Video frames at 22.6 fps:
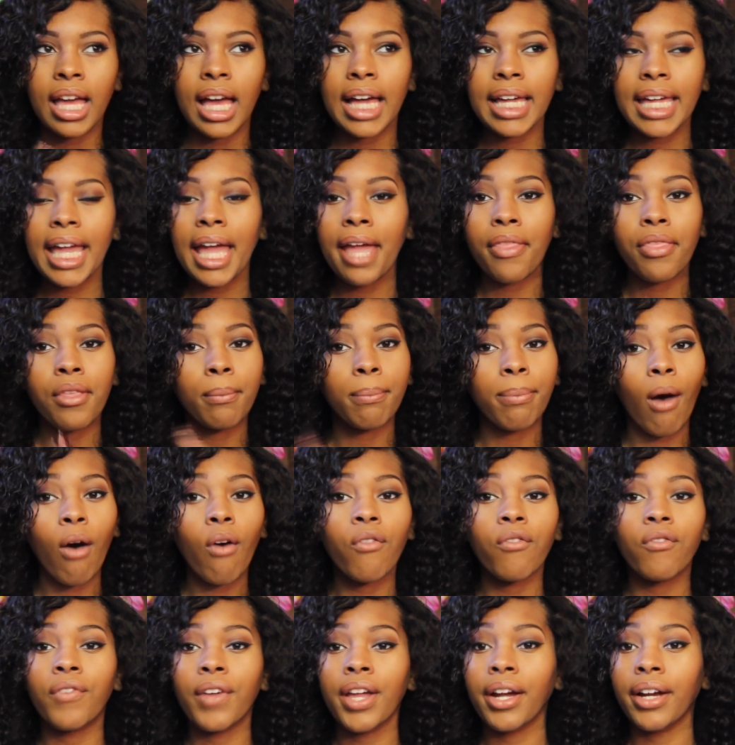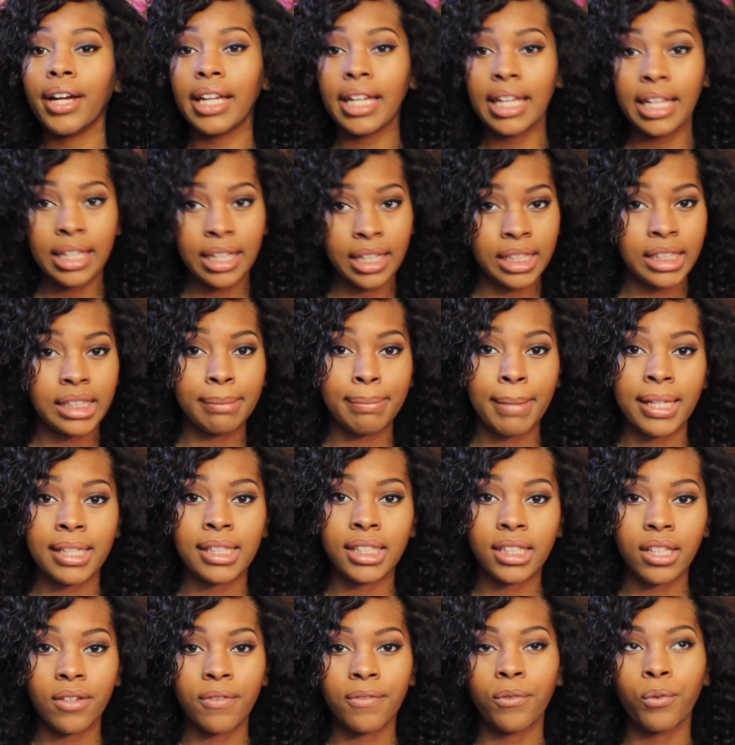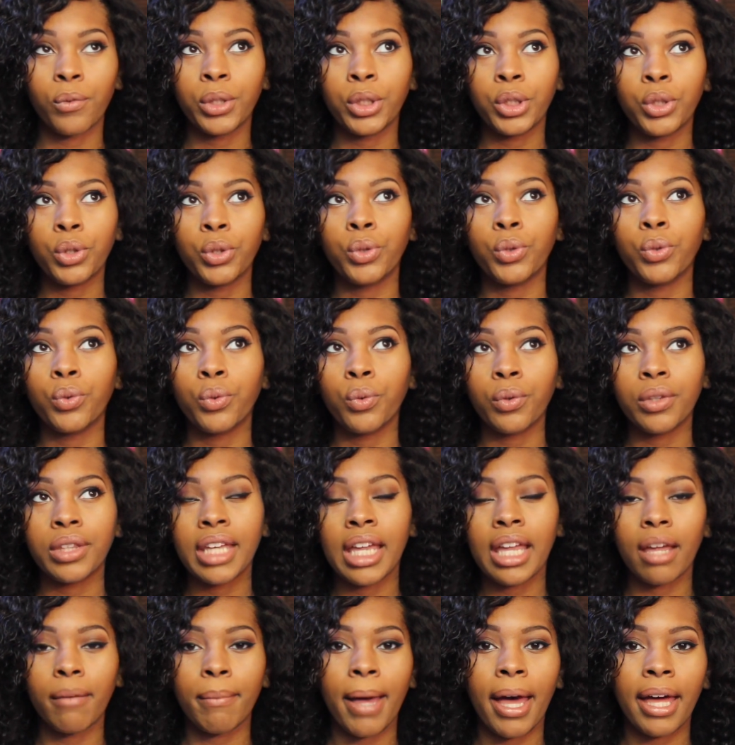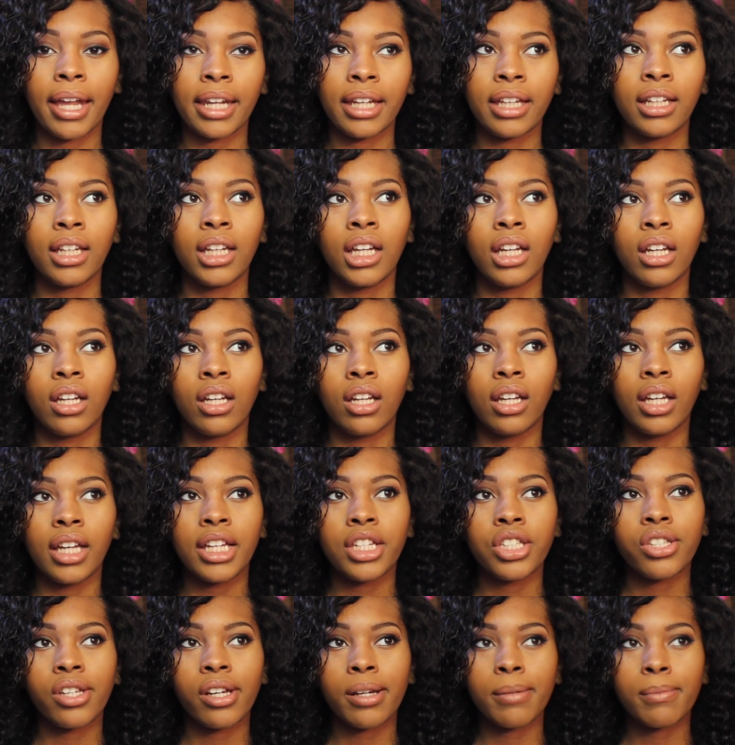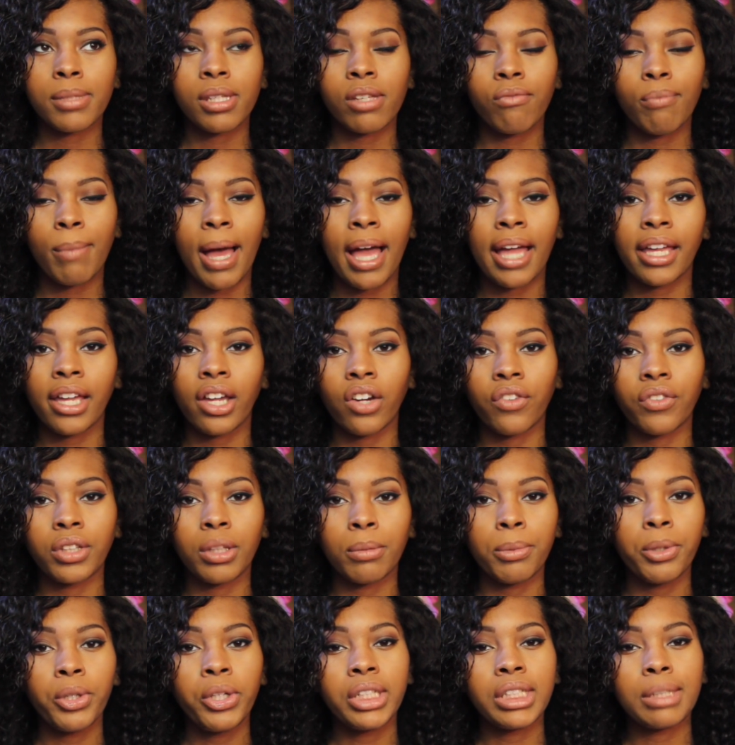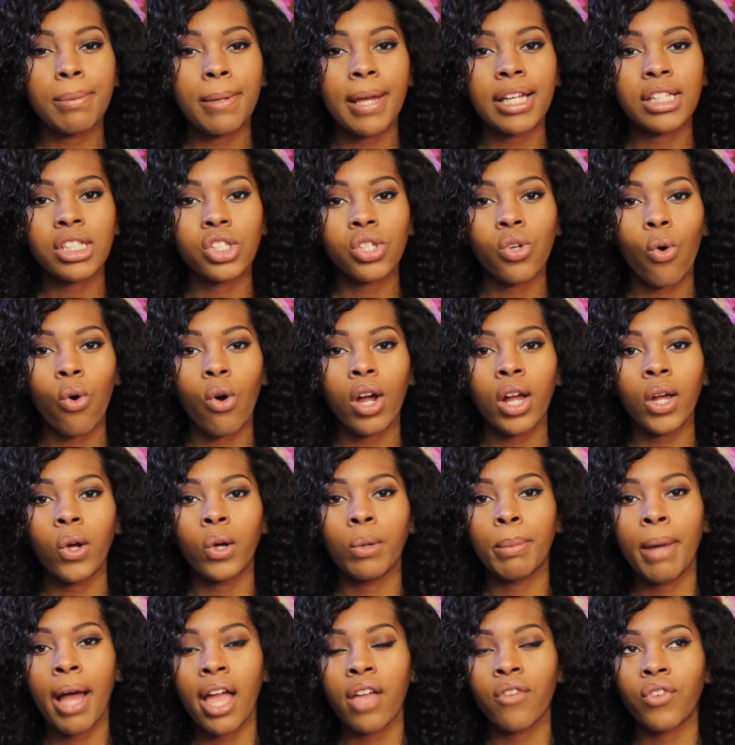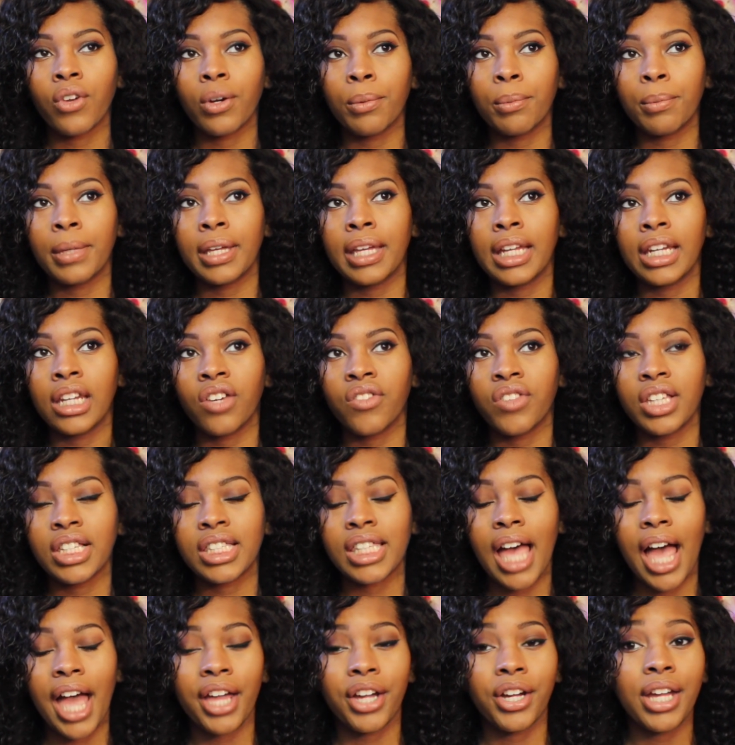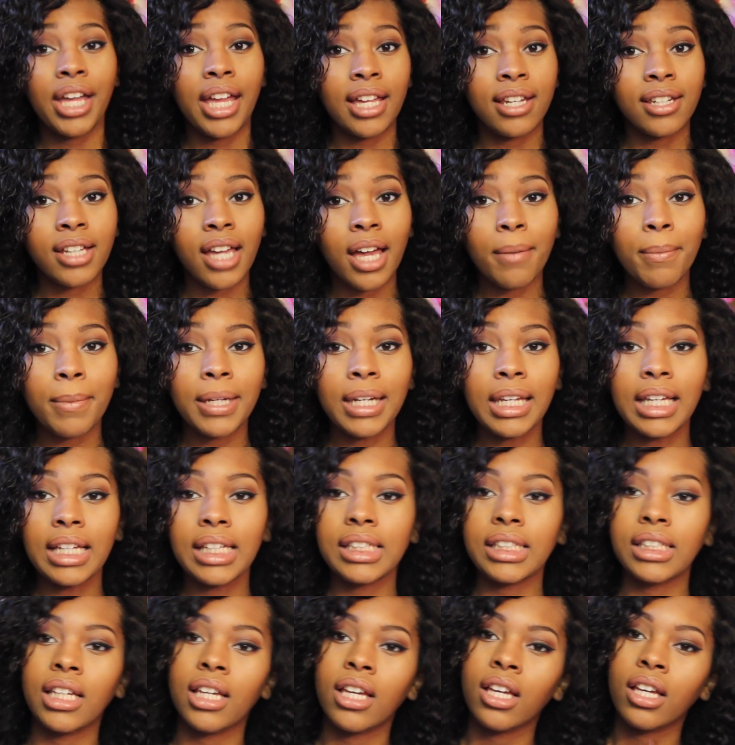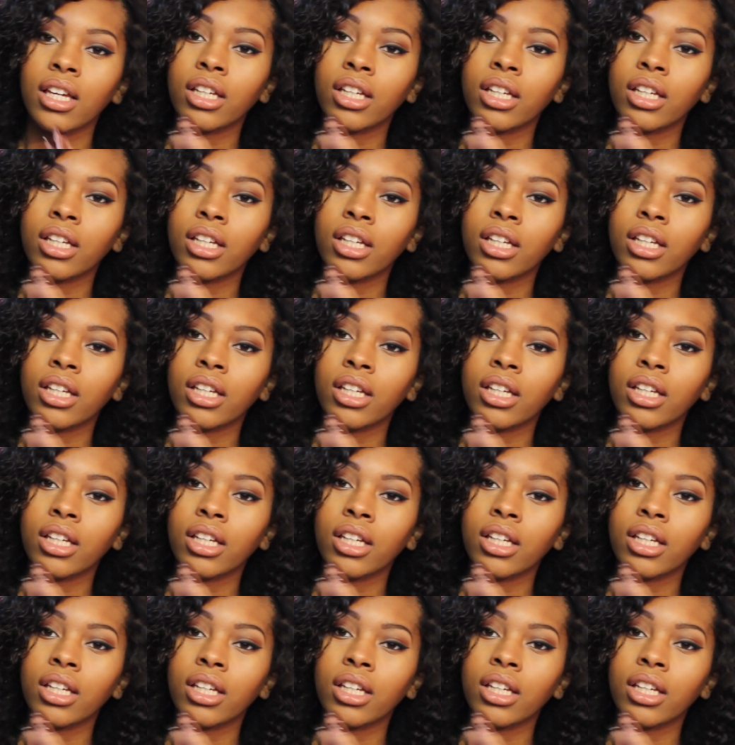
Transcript: Again, they're both very inexpensive when you think about it in terms of buying hair from the beauty supply store or buying from any of these higher end companies.